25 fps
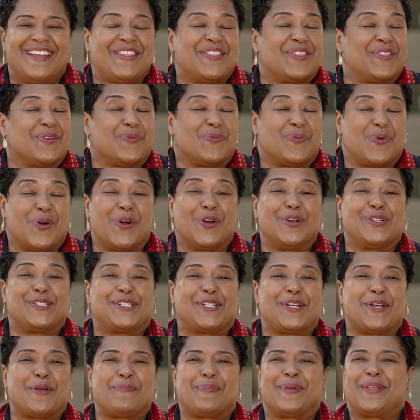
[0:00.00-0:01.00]
the
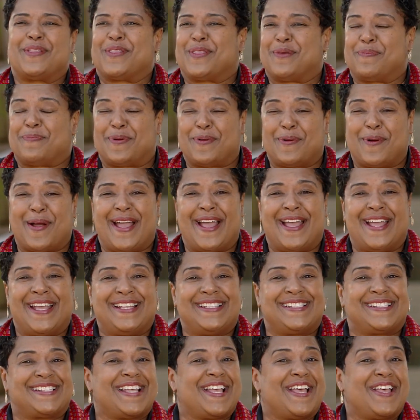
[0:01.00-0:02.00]
worship, the
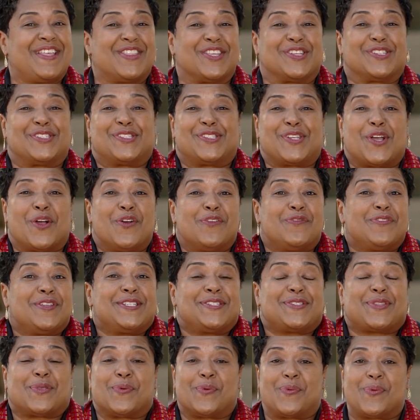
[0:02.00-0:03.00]
praise, the service,
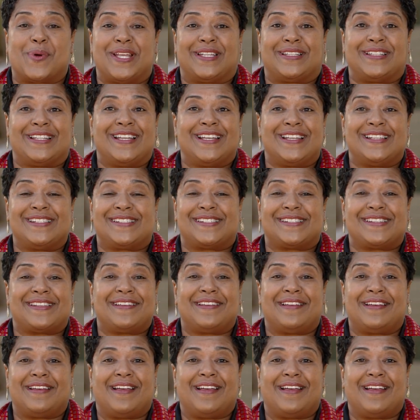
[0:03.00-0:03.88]
the witness,